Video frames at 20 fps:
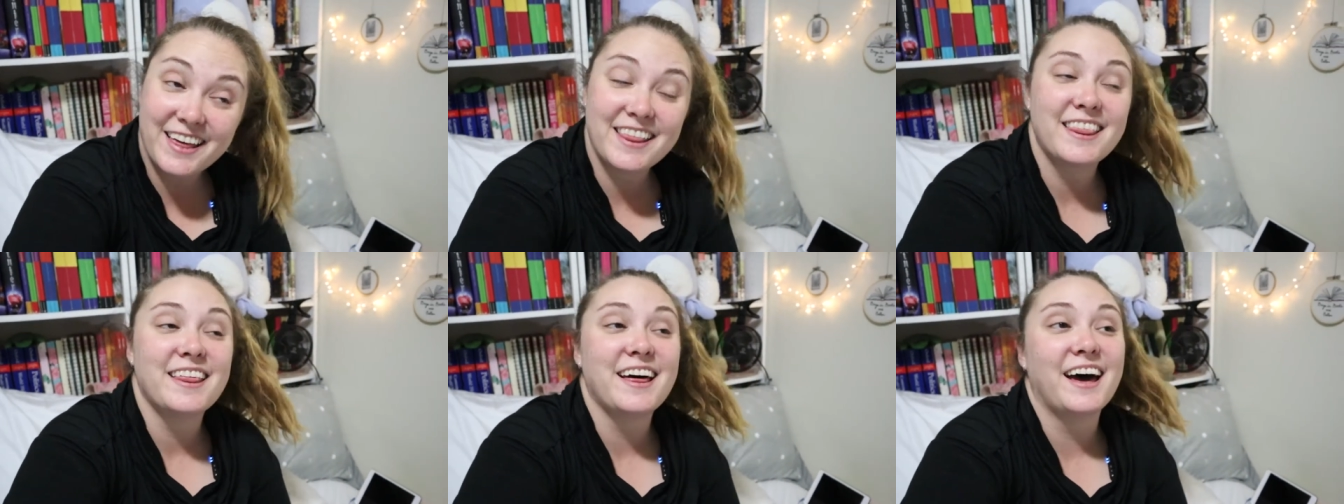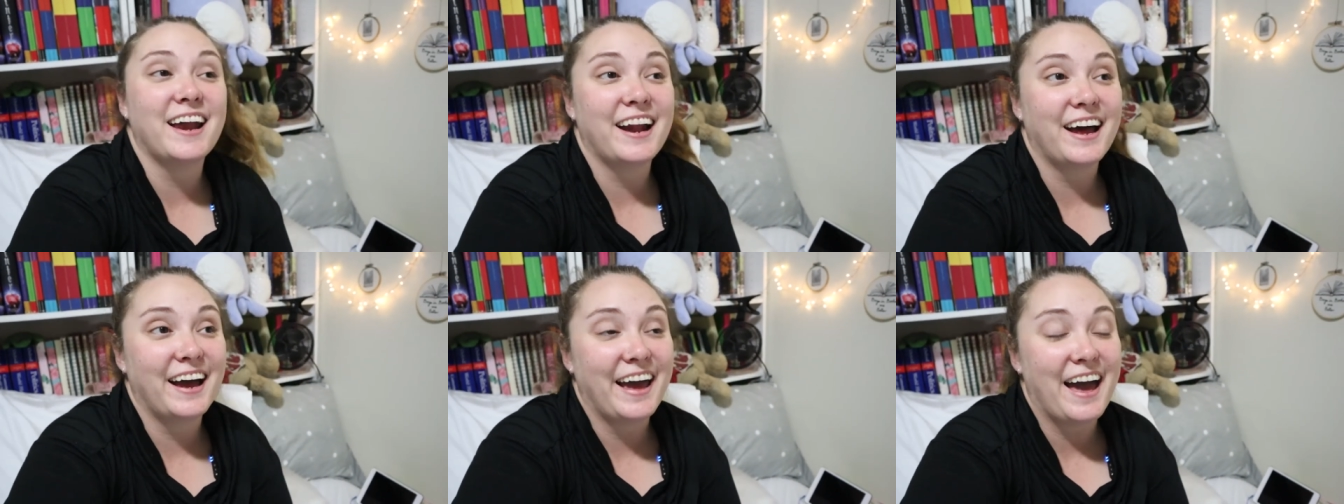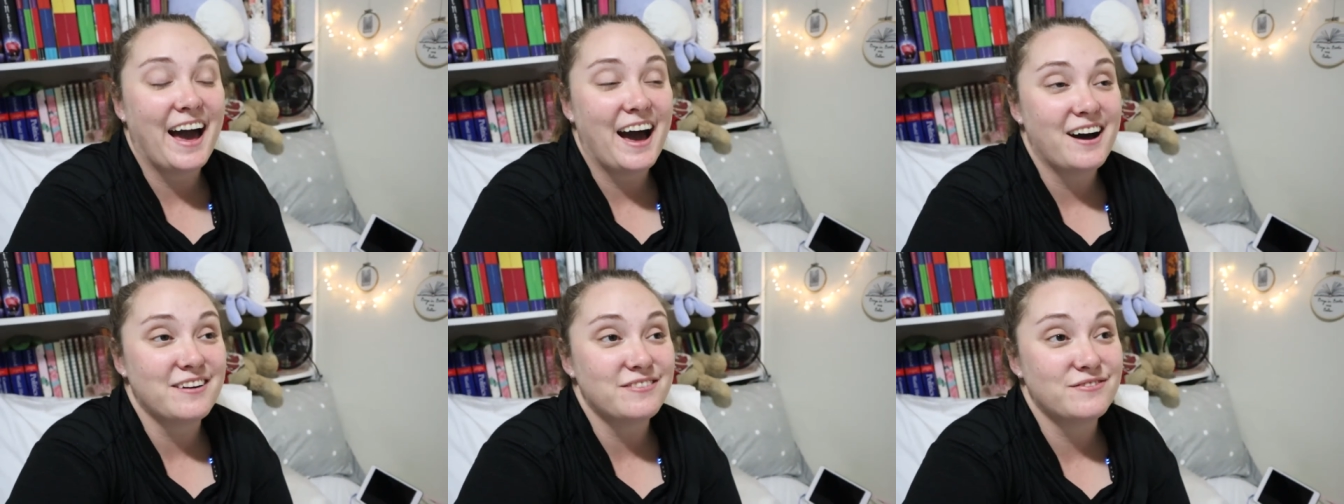that I
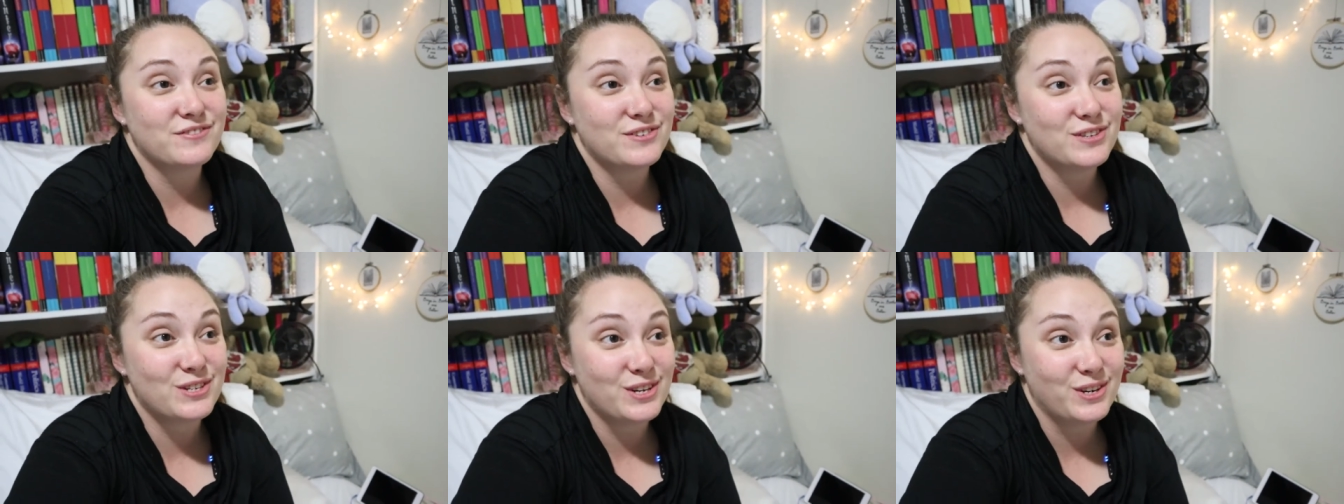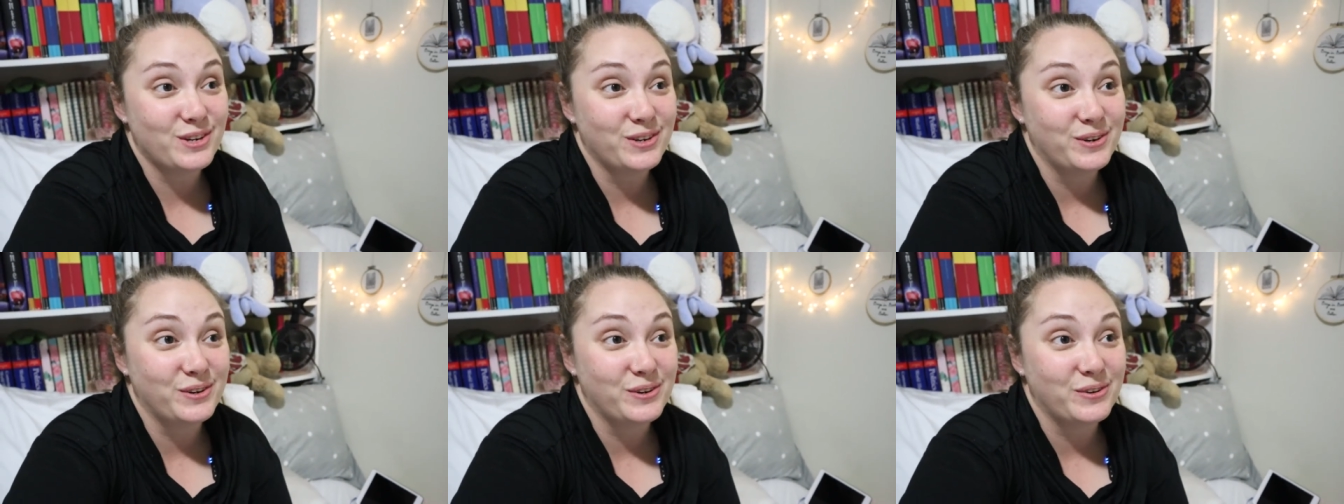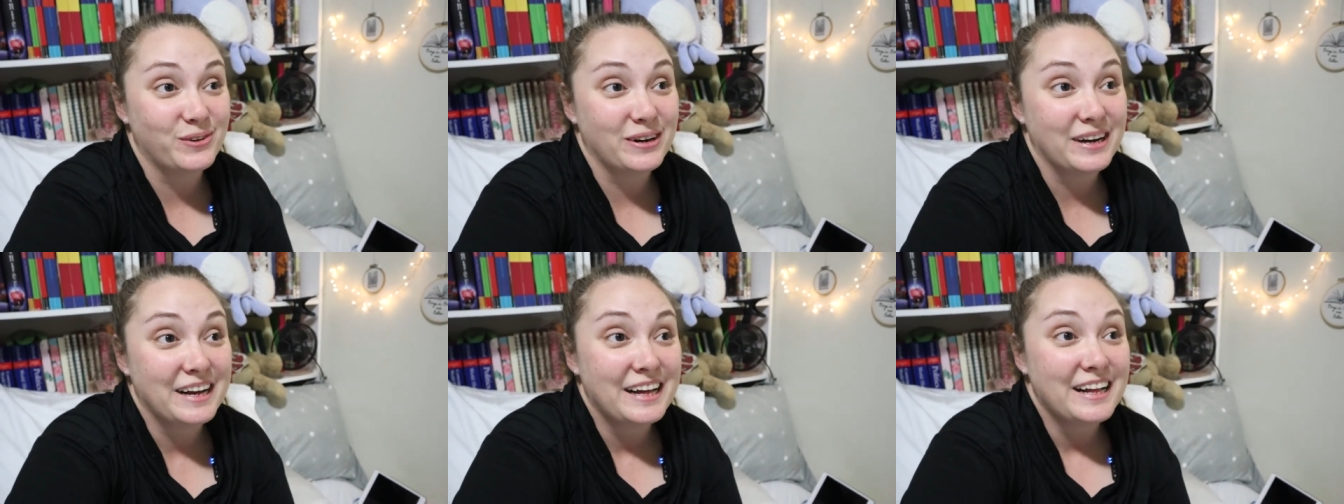have
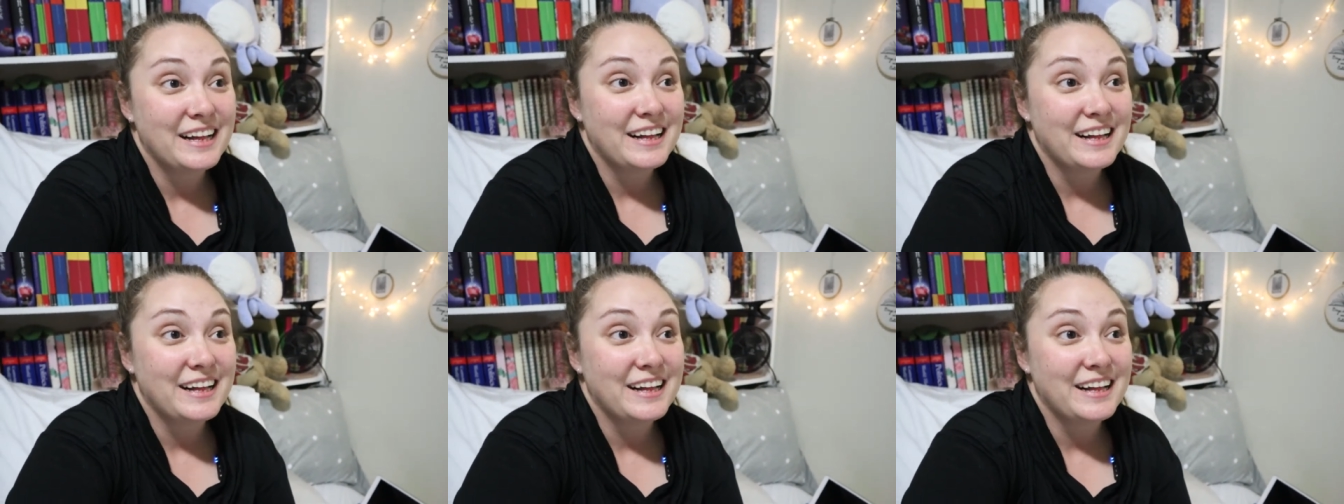to